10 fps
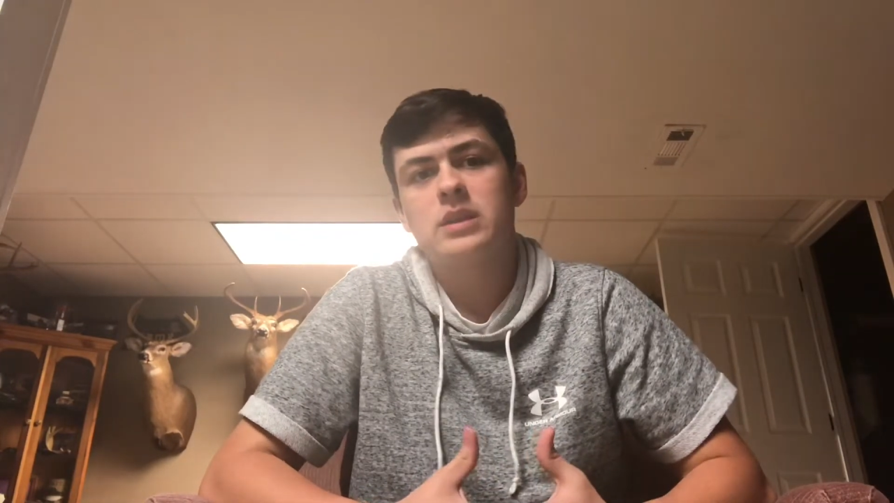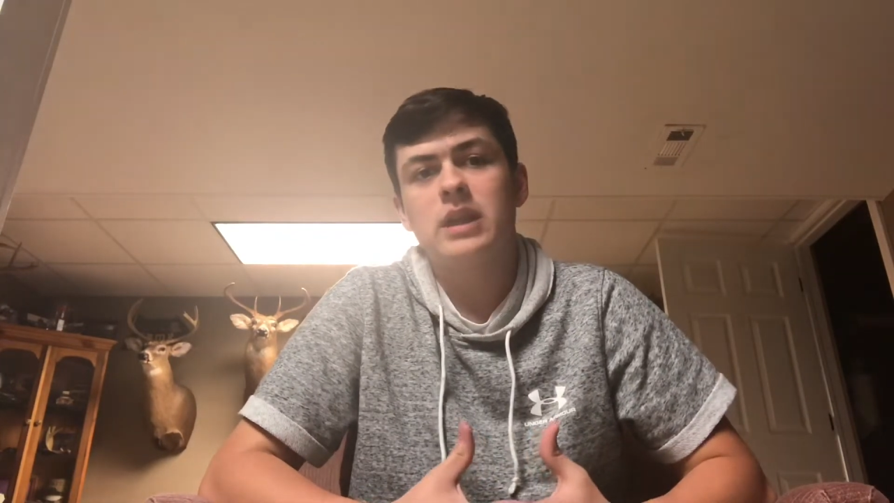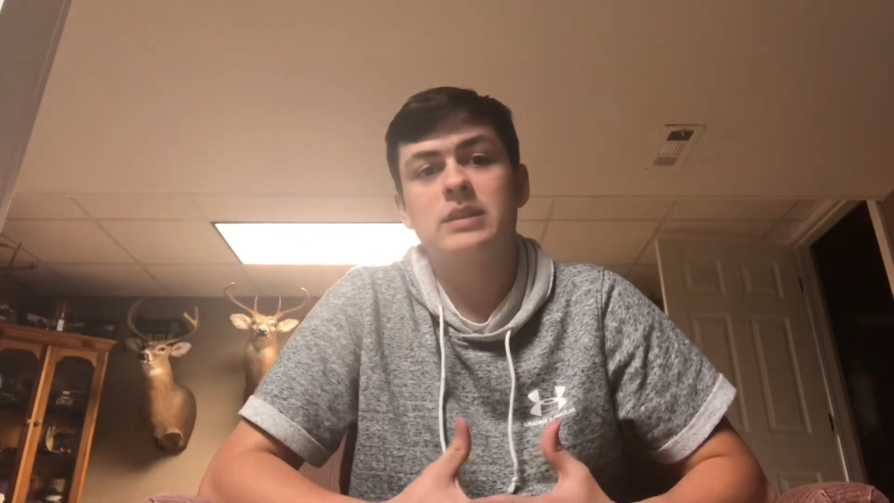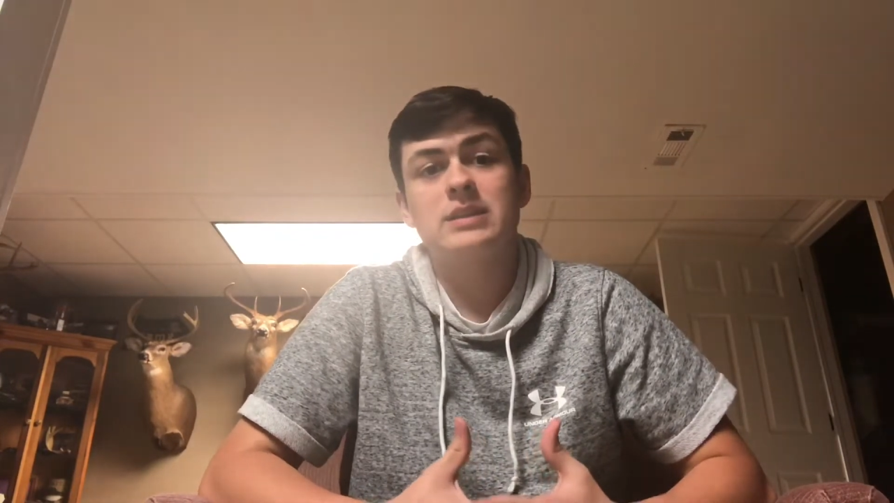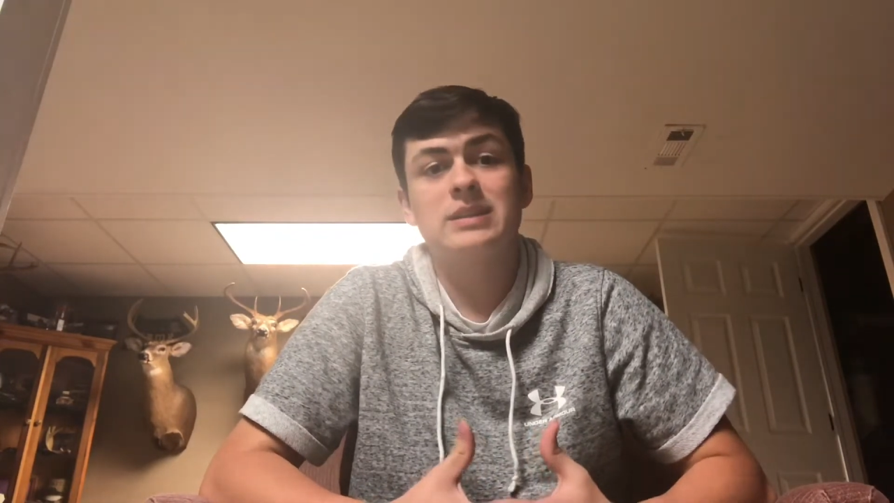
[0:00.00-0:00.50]

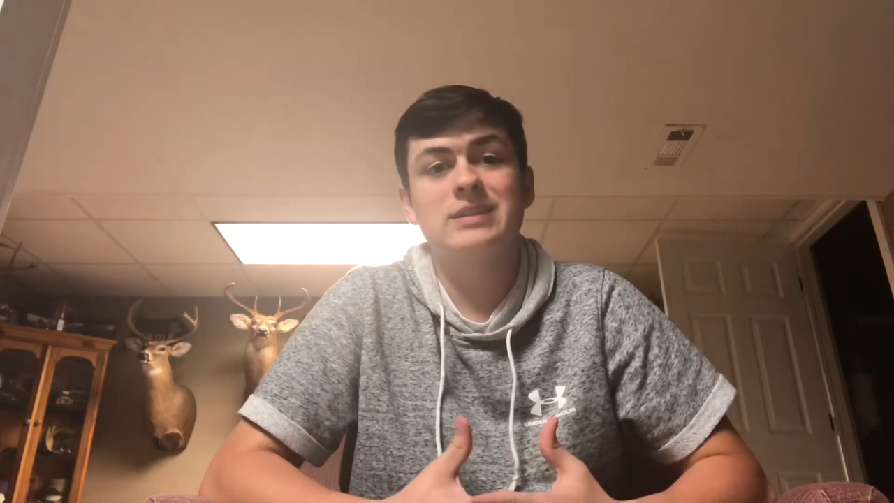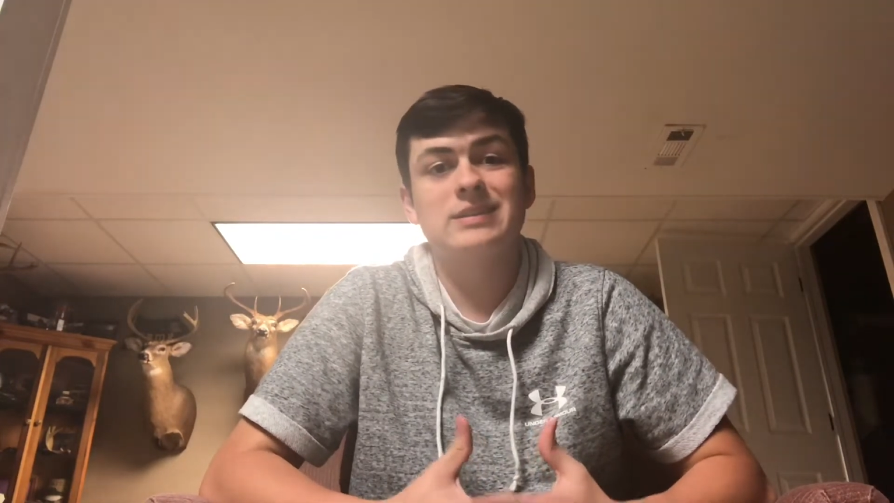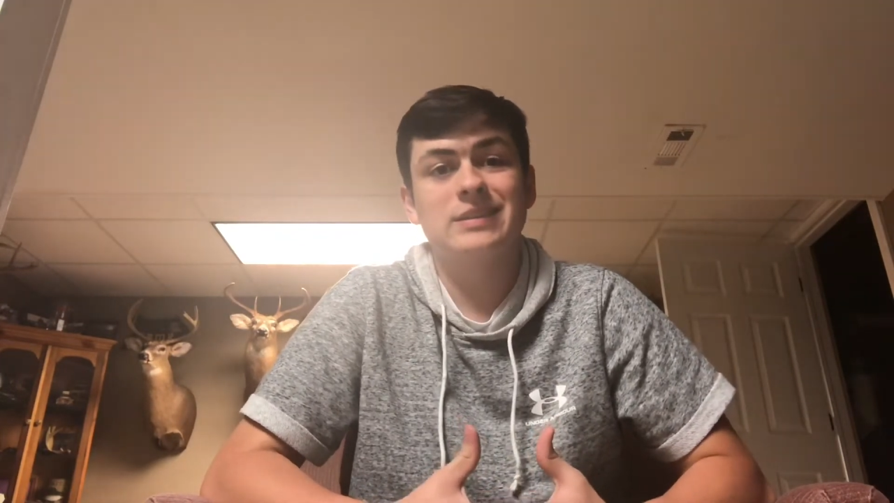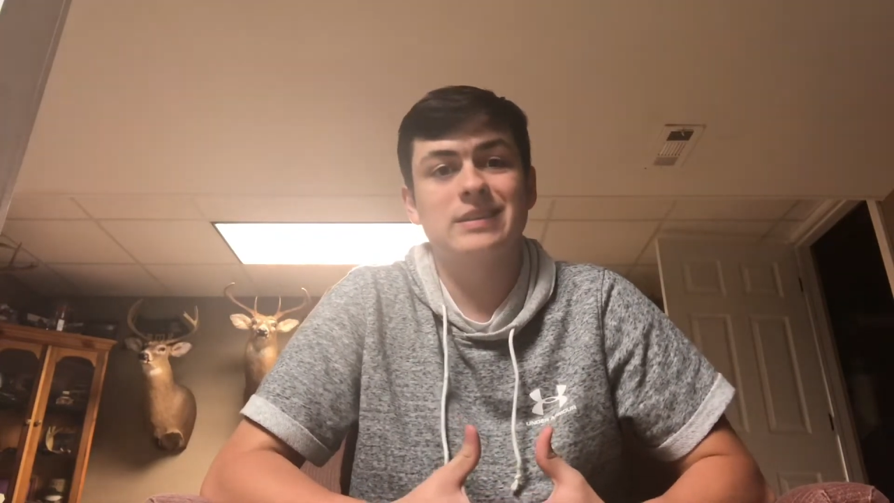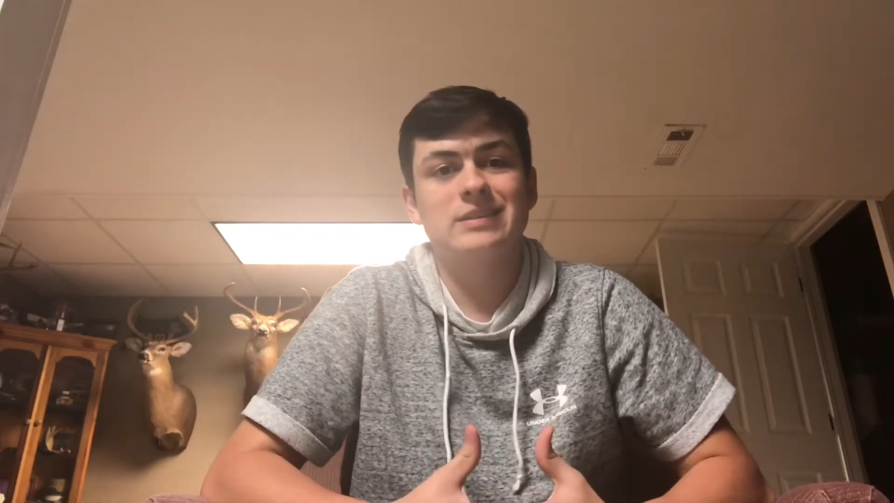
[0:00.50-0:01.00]

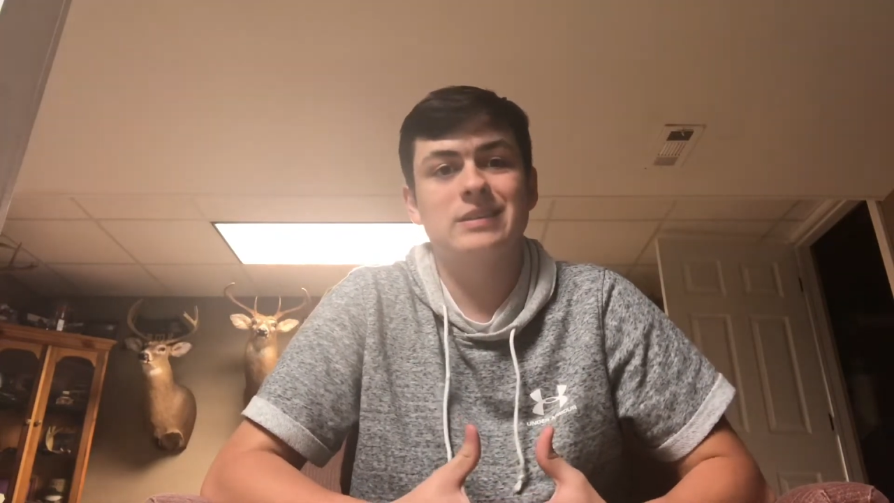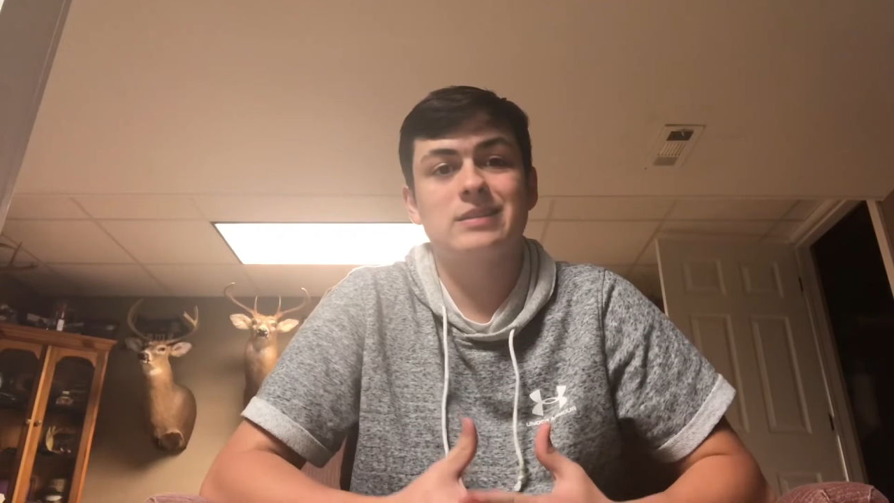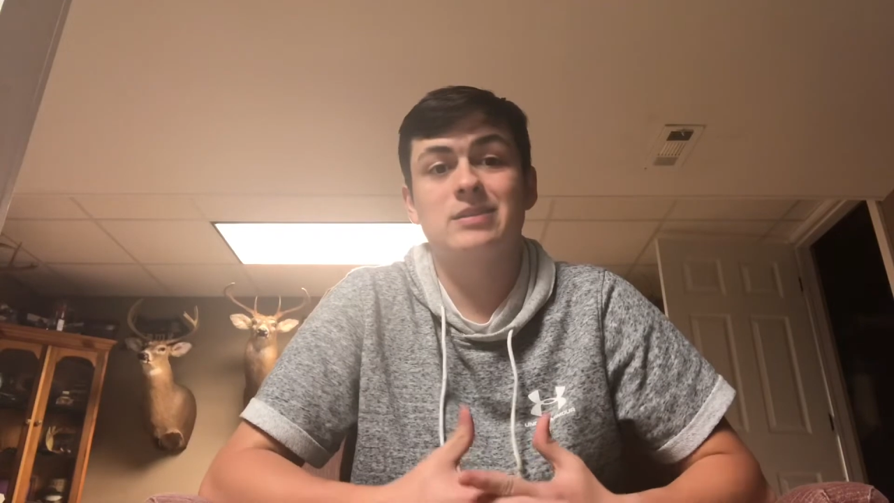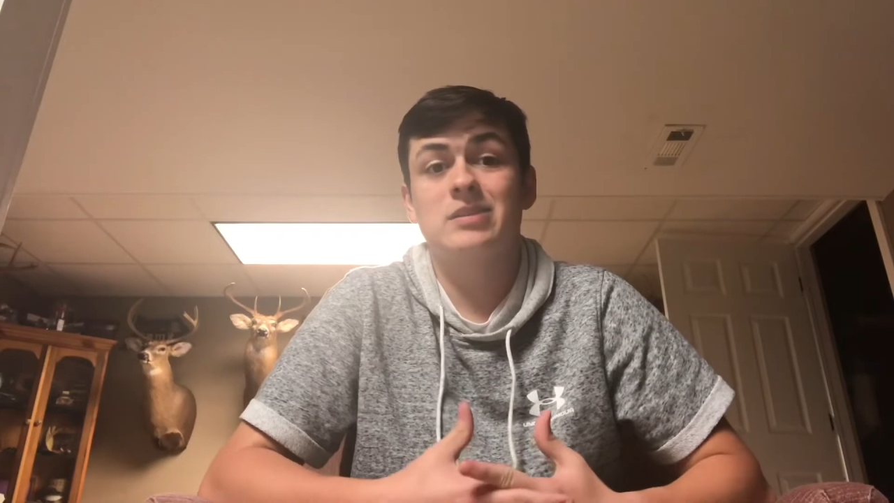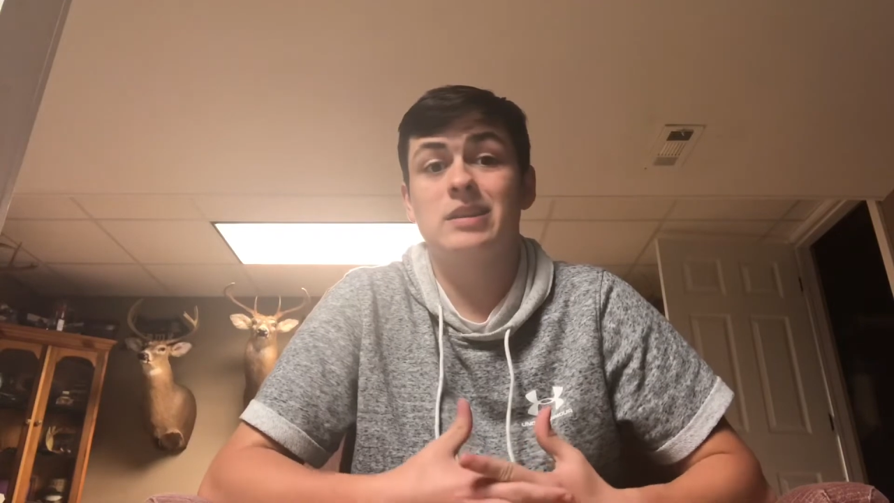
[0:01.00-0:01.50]
1960s and the